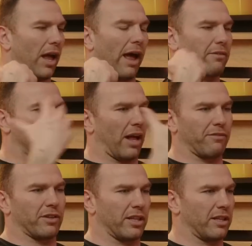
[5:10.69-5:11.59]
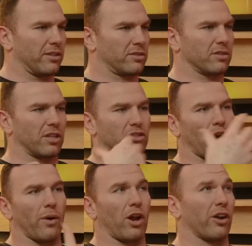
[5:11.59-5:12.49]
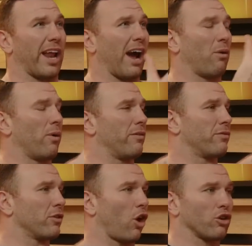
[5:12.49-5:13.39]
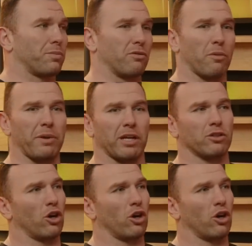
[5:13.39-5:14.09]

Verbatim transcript: every everything that's that's going on now with laws being repealed,